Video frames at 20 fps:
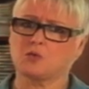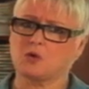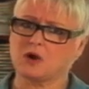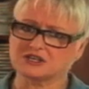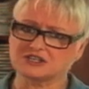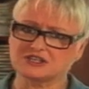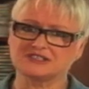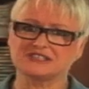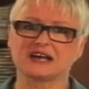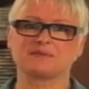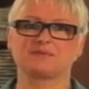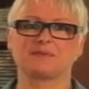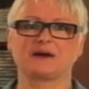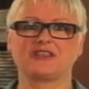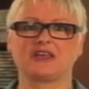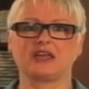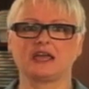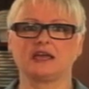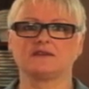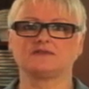washes out by
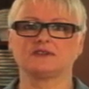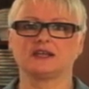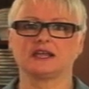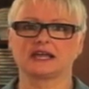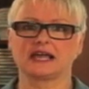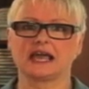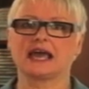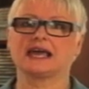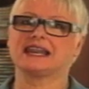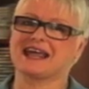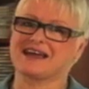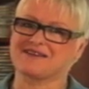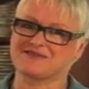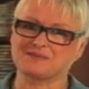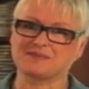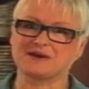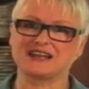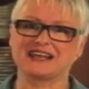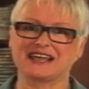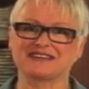the evening and
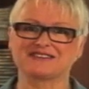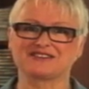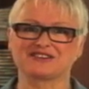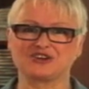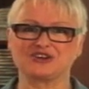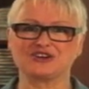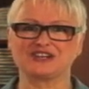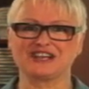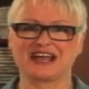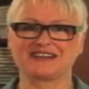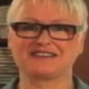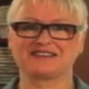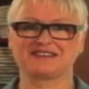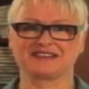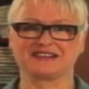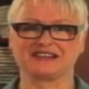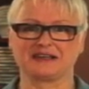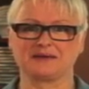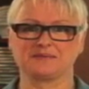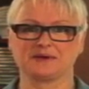everybody gets a good night's
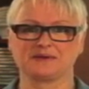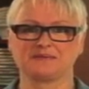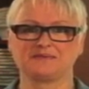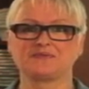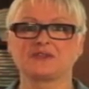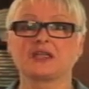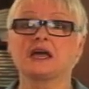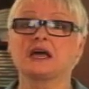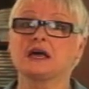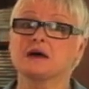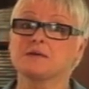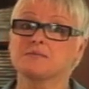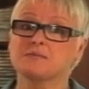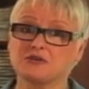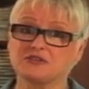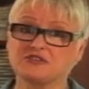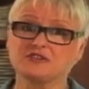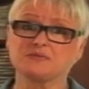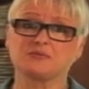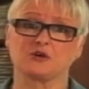sleep.
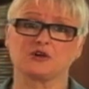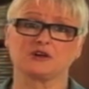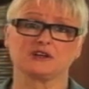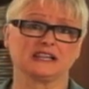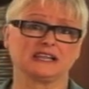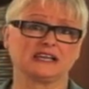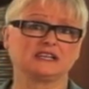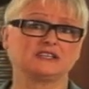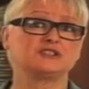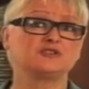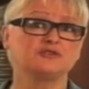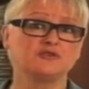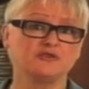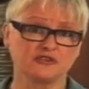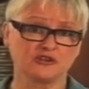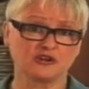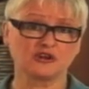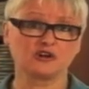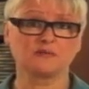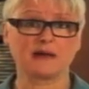Most importantly, do
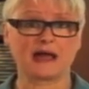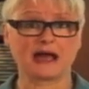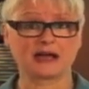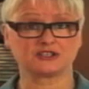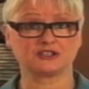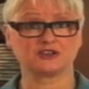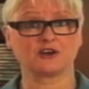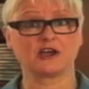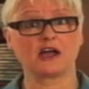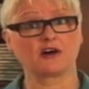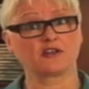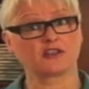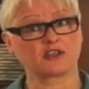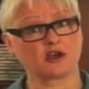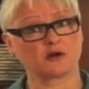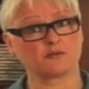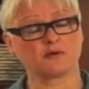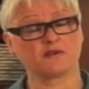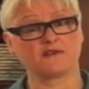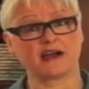circle back to your
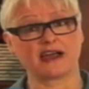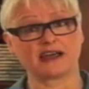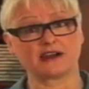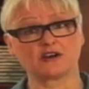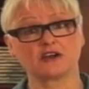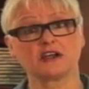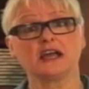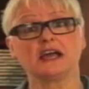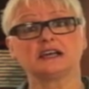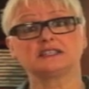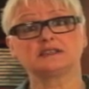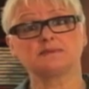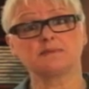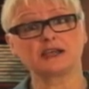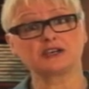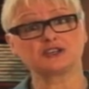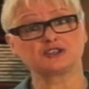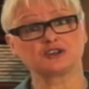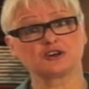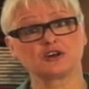healthcare provider to
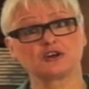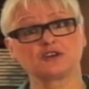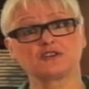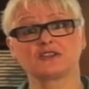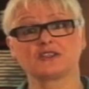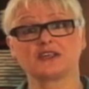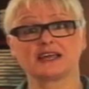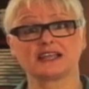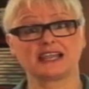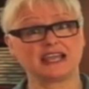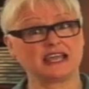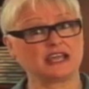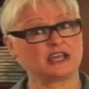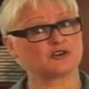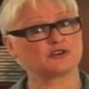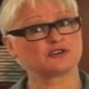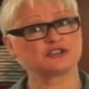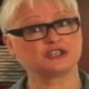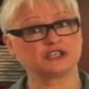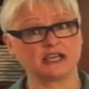make sure that he
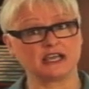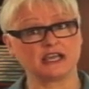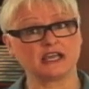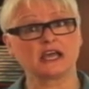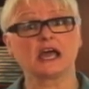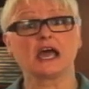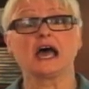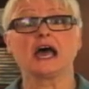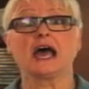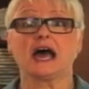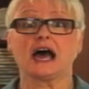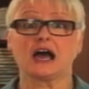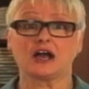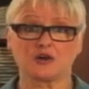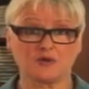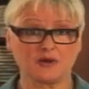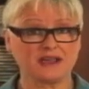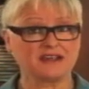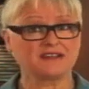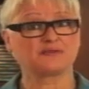or she
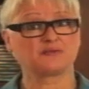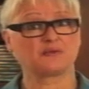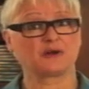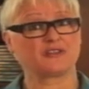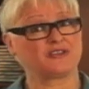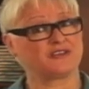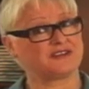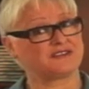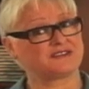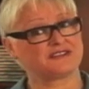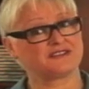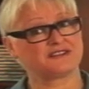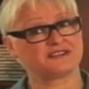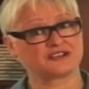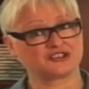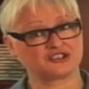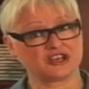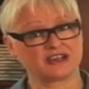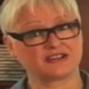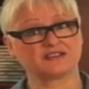agrees with this
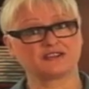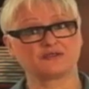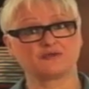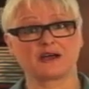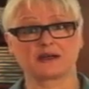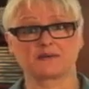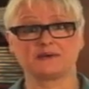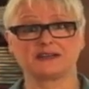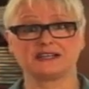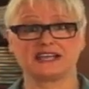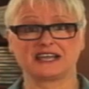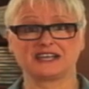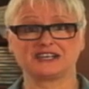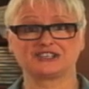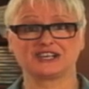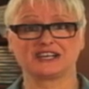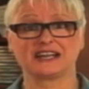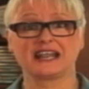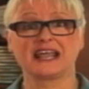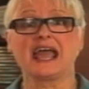suggested
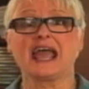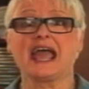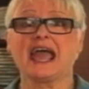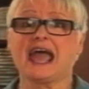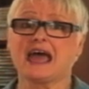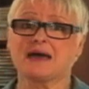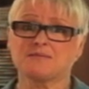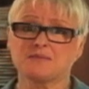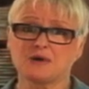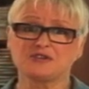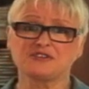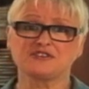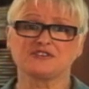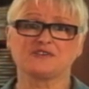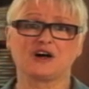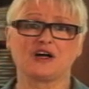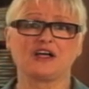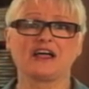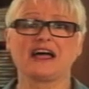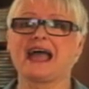recommendation. And most of
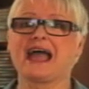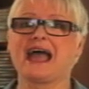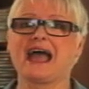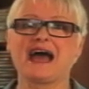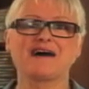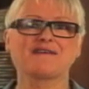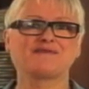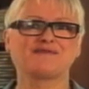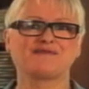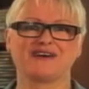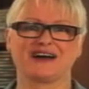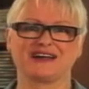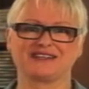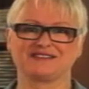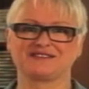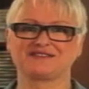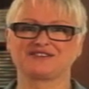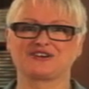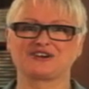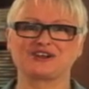all, have fun
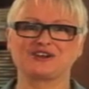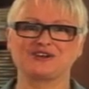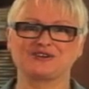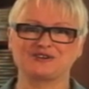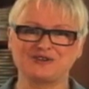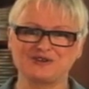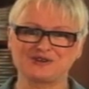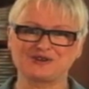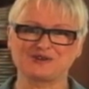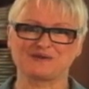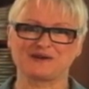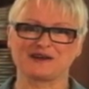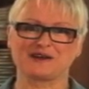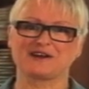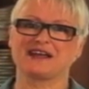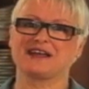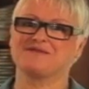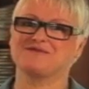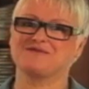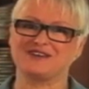starting your new career
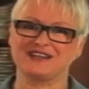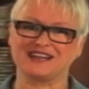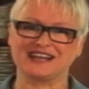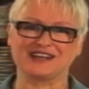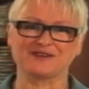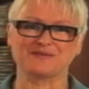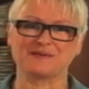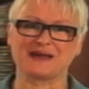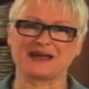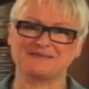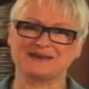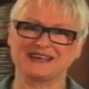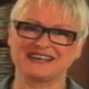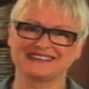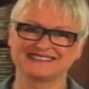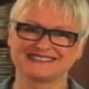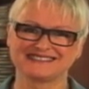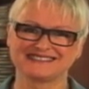in feeding your baby.